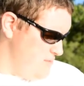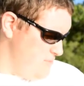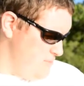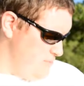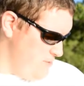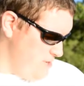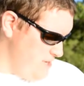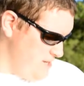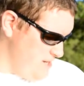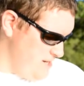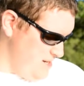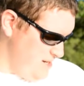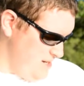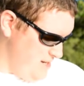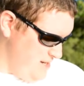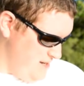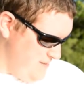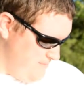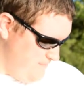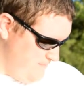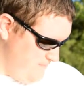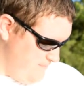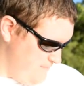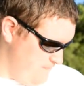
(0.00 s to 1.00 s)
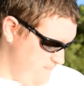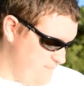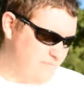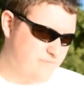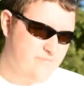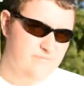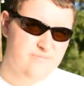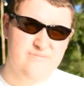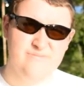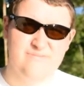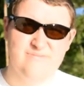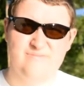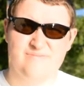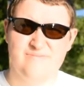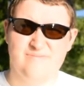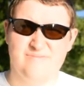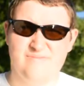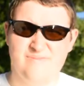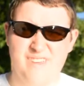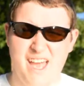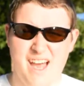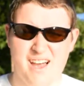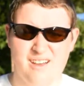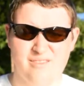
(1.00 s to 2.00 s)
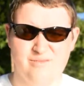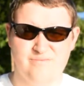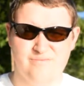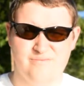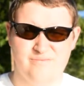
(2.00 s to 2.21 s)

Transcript: But, um, yeah.